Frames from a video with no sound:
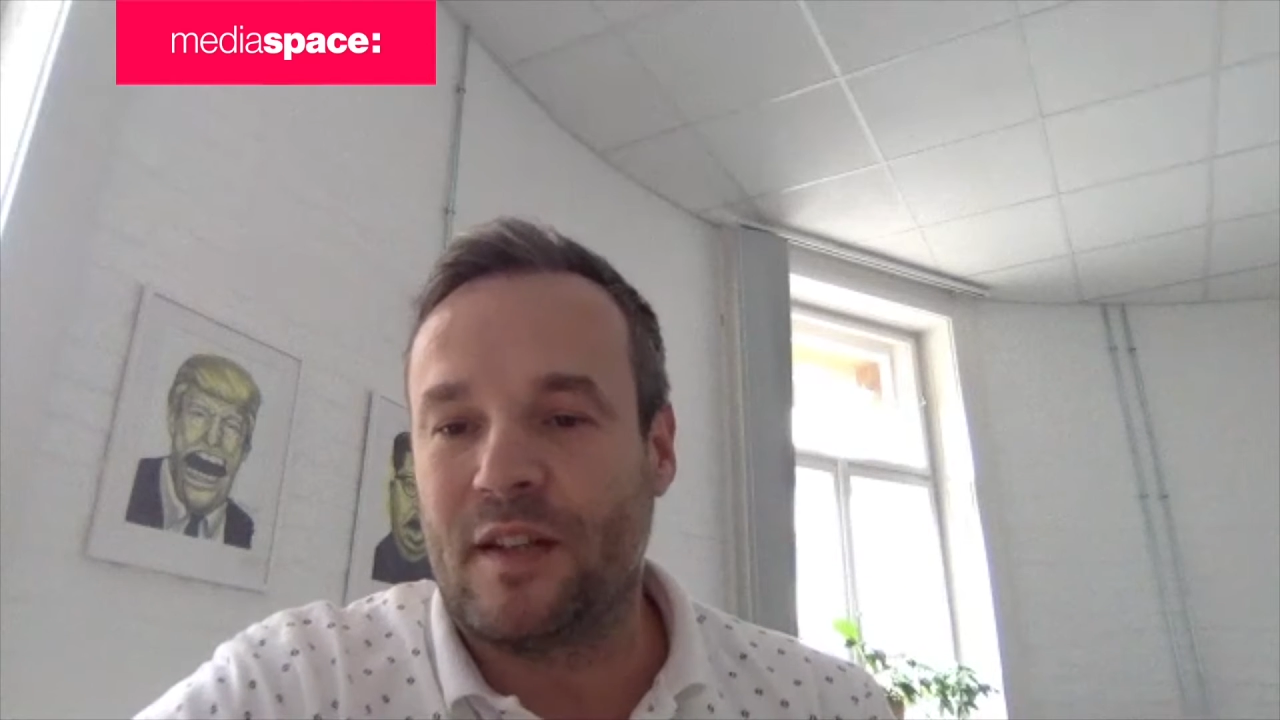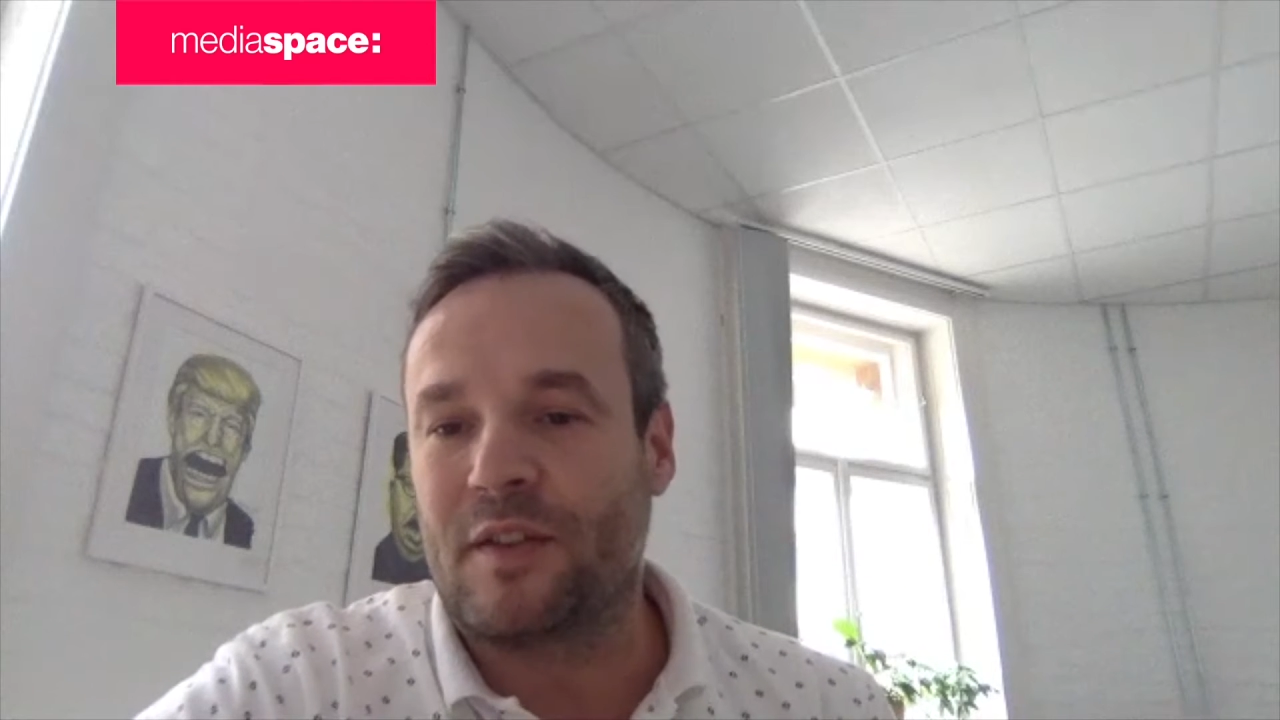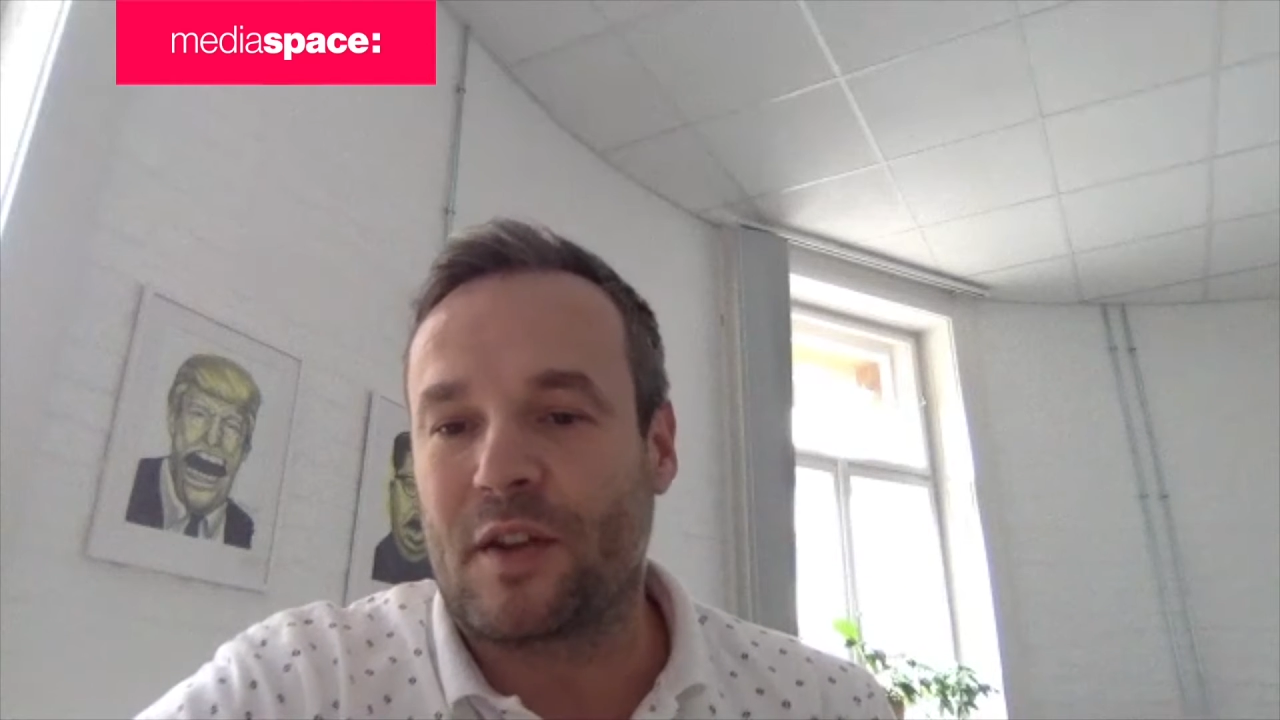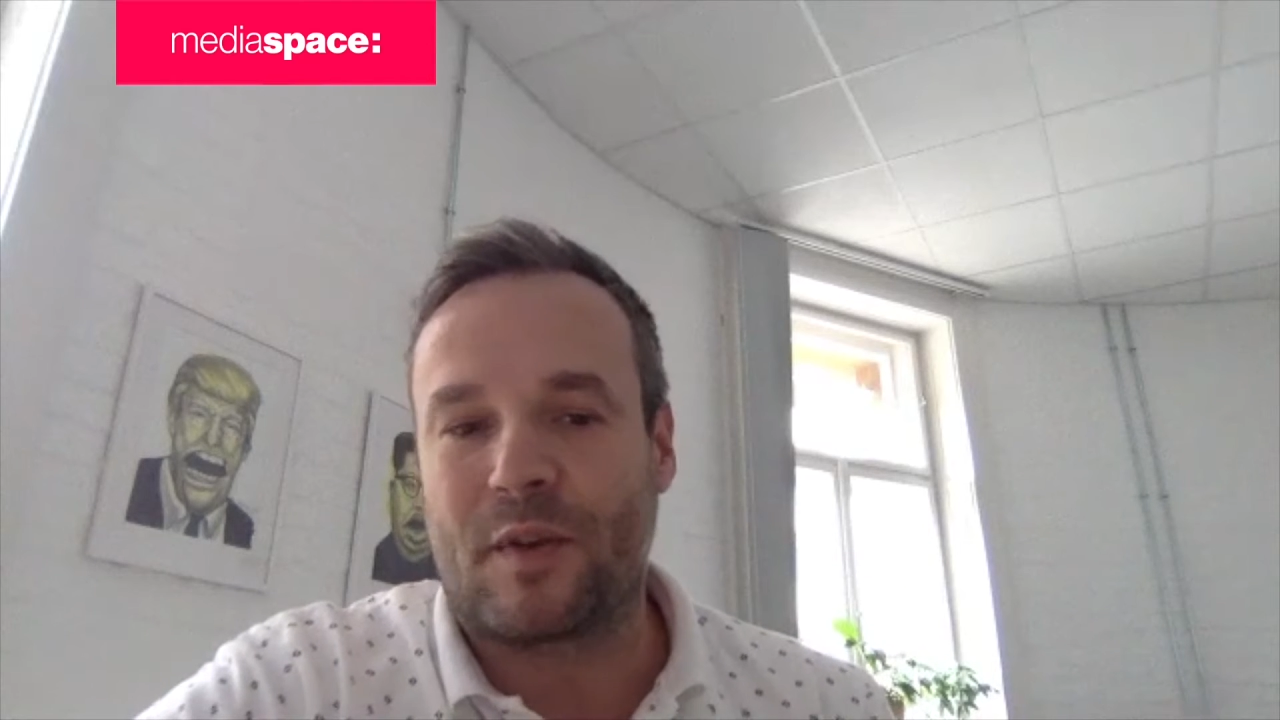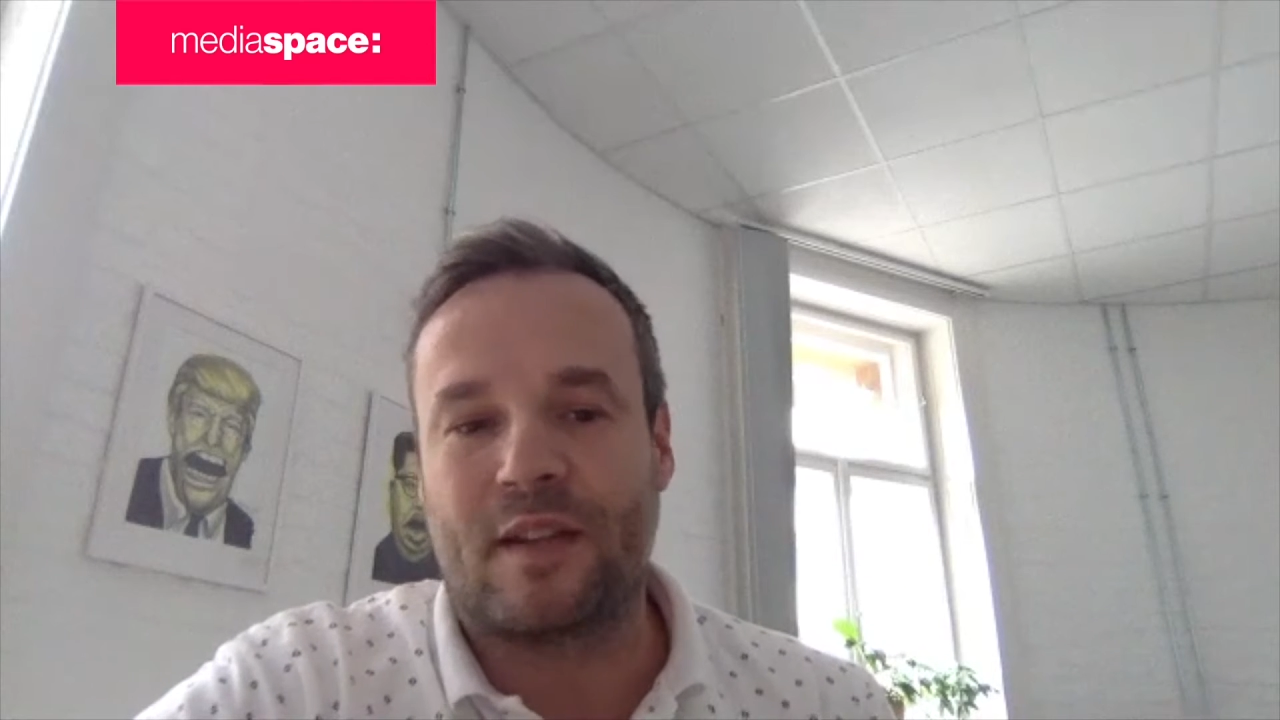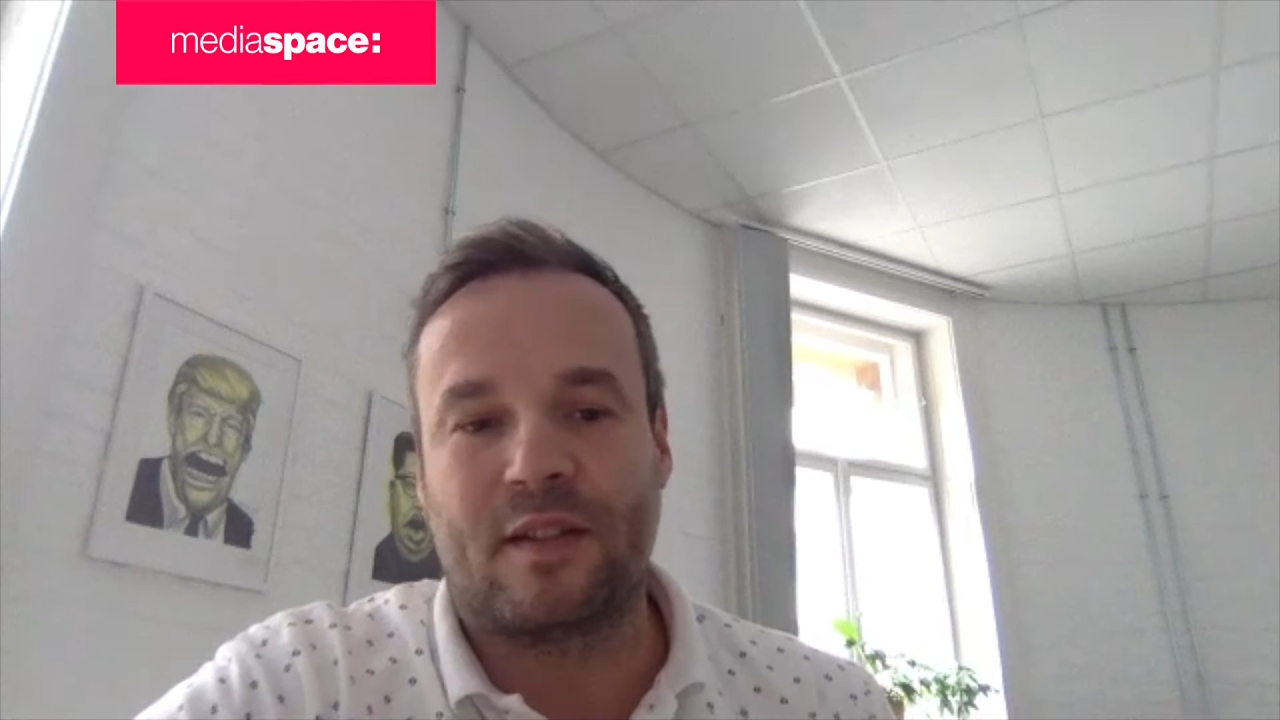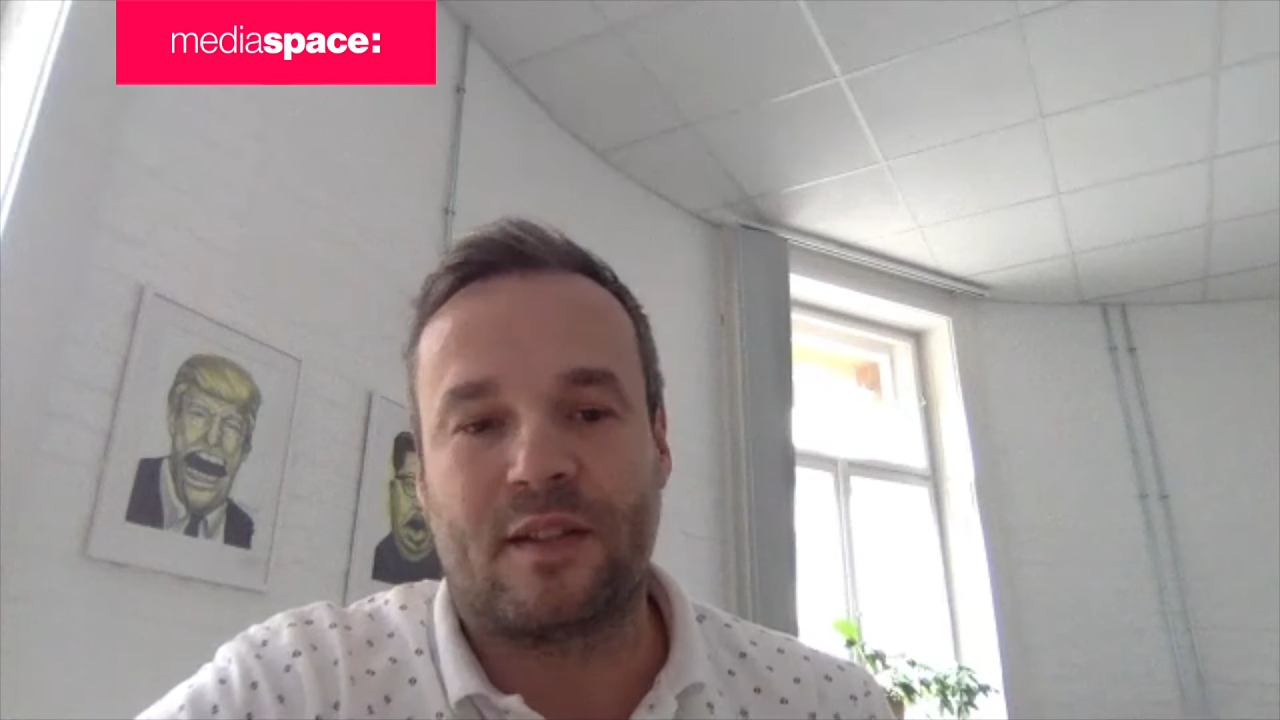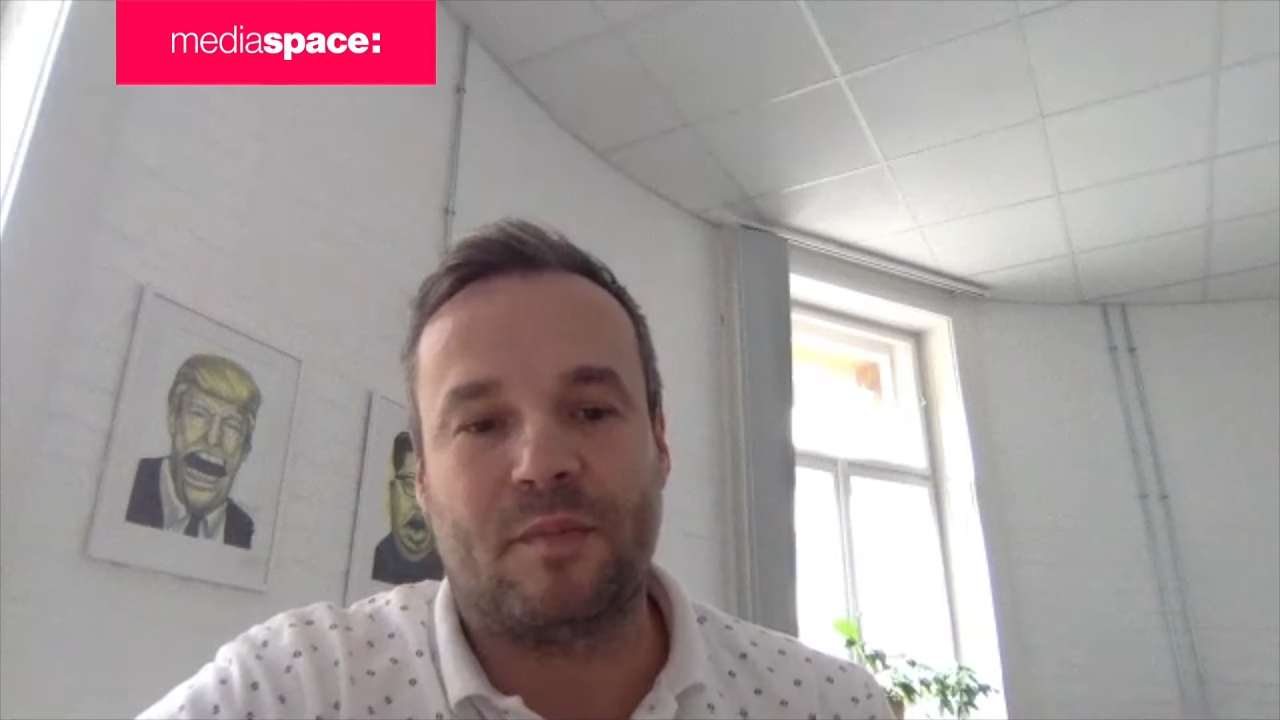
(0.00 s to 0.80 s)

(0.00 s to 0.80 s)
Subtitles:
integrated